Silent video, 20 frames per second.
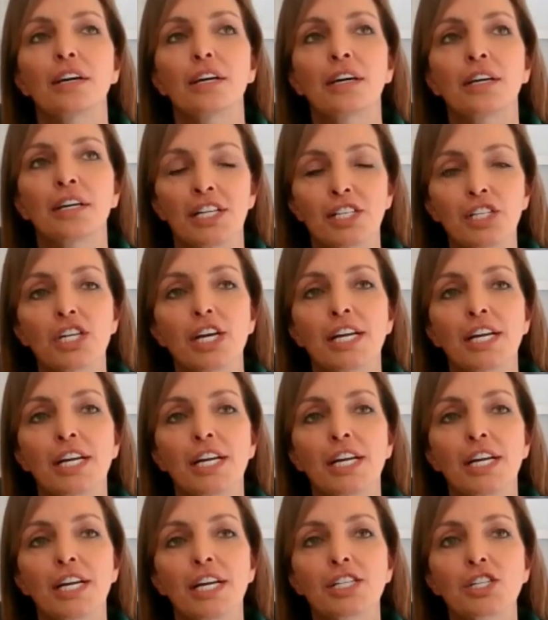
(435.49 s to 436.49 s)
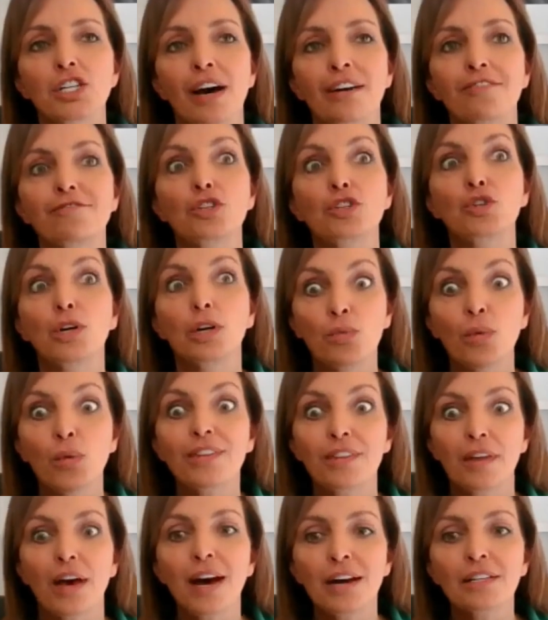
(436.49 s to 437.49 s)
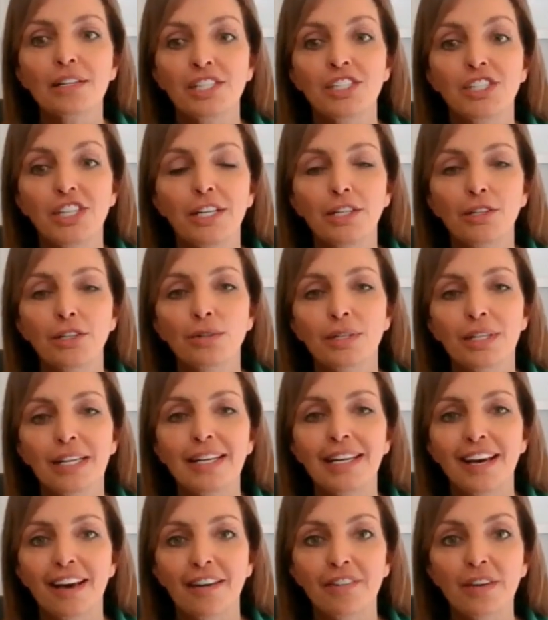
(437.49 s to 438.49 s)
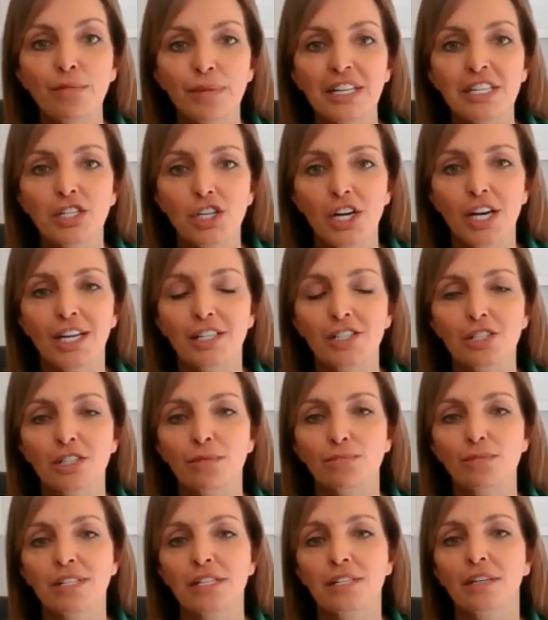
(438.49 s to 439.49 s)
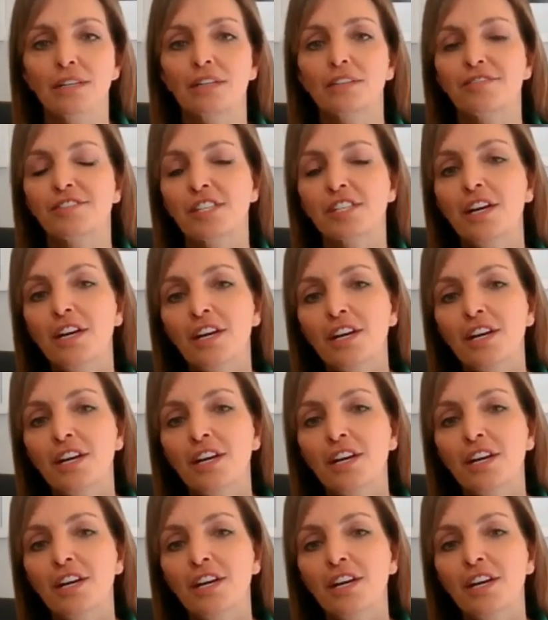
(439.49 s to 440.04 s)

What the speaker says: a Change Life tour without genuinely having been changed themselves.